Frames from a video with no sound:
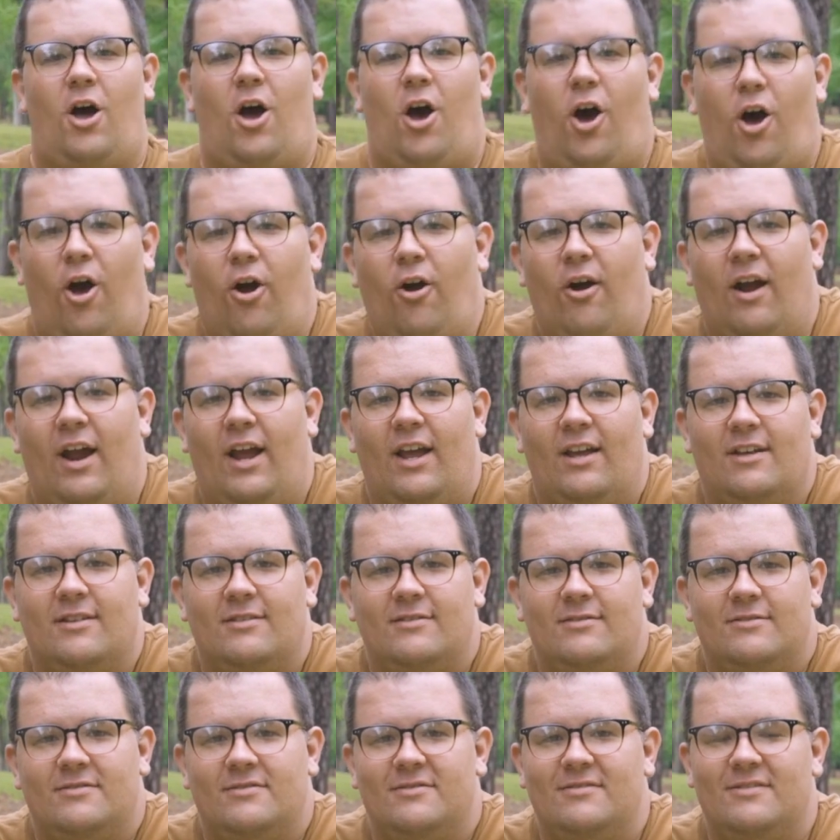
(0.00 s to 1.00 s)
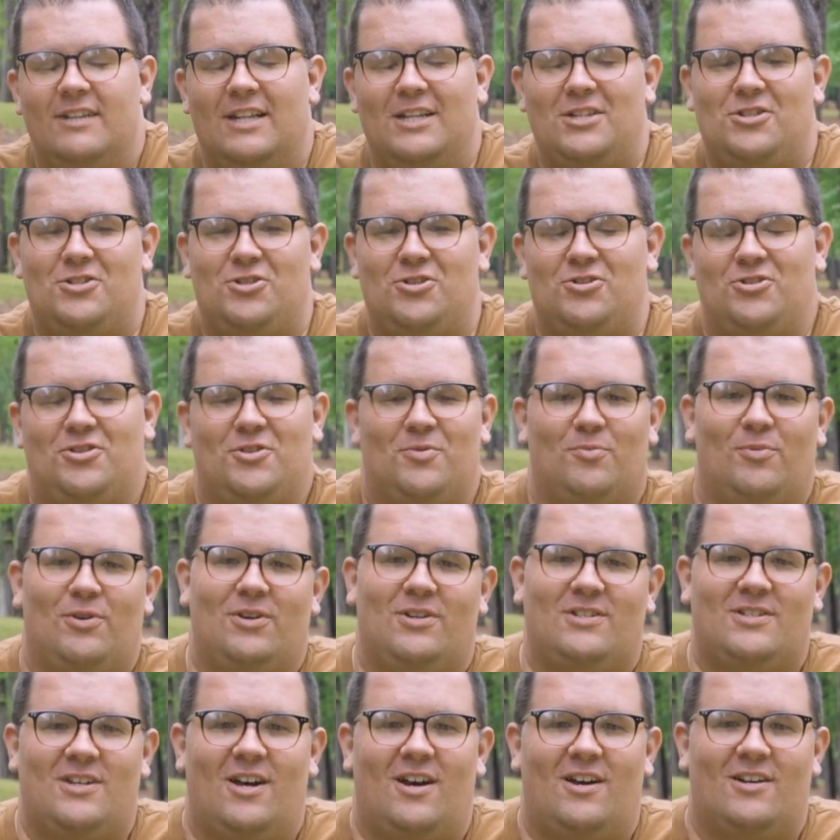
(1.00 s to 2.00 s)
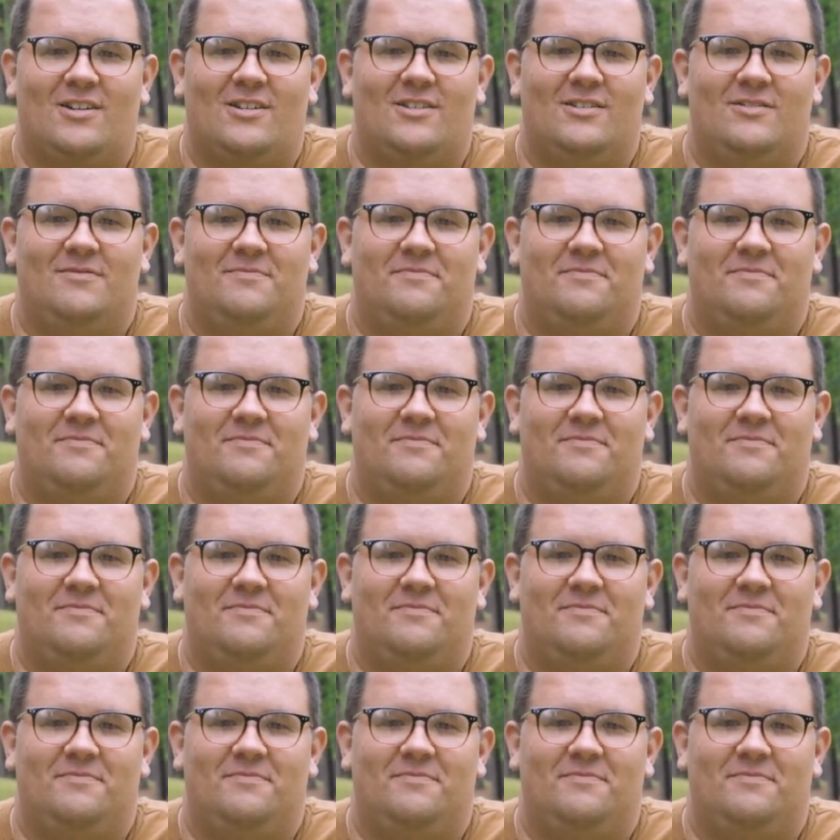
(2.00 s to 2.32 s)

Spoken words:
All right, let's do some real talk.